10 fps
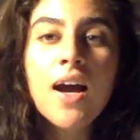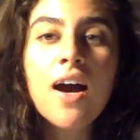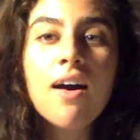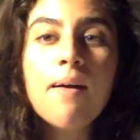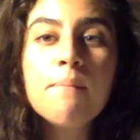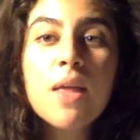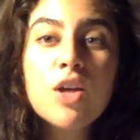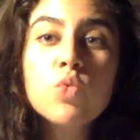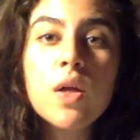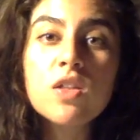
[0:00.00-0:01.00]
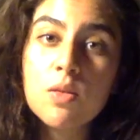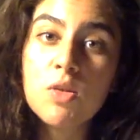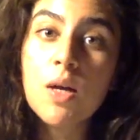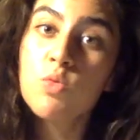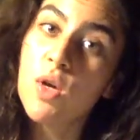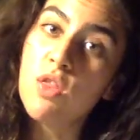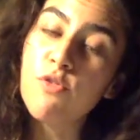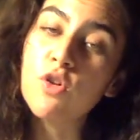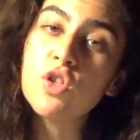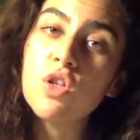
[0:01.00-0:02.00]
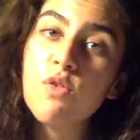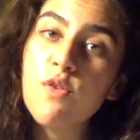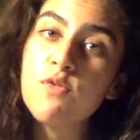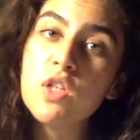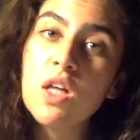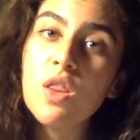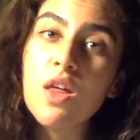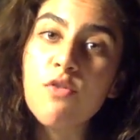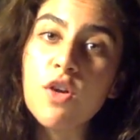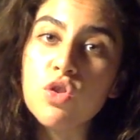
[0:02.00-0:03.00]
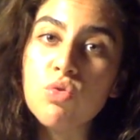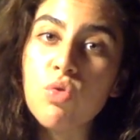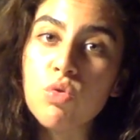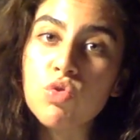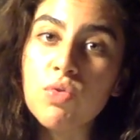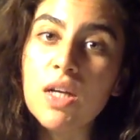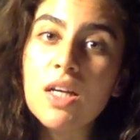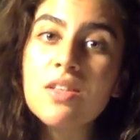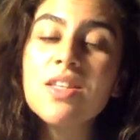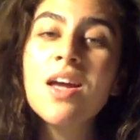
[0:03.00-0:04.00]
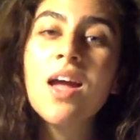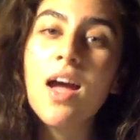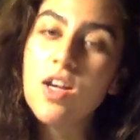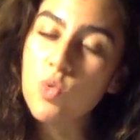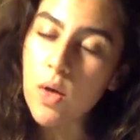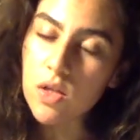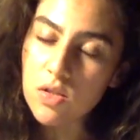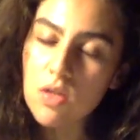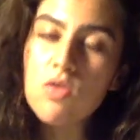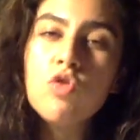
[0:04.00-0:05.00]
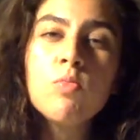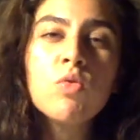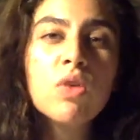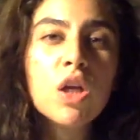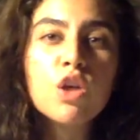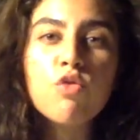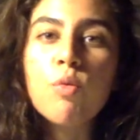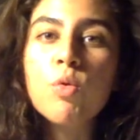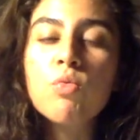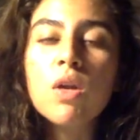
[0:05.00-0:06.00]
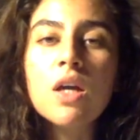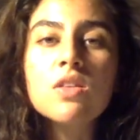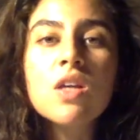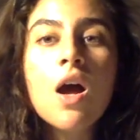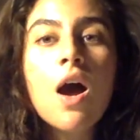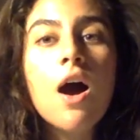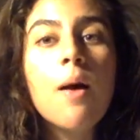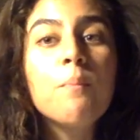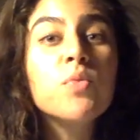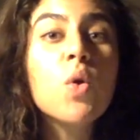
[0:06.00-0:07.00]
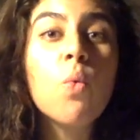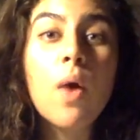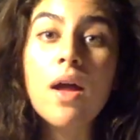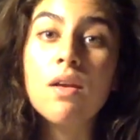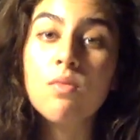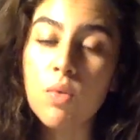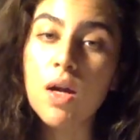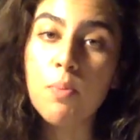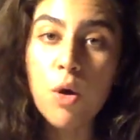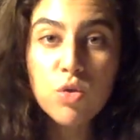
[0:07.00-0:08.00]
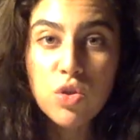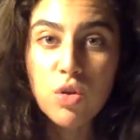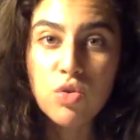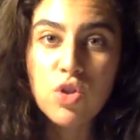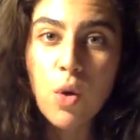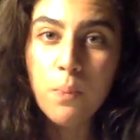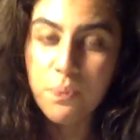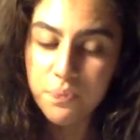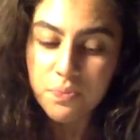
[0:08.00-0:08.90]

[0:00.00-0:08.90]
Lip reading: as well as sometimes right the 1st to the 15th if I do those readings, as well as new moon readings, full moon readings, when I post those. So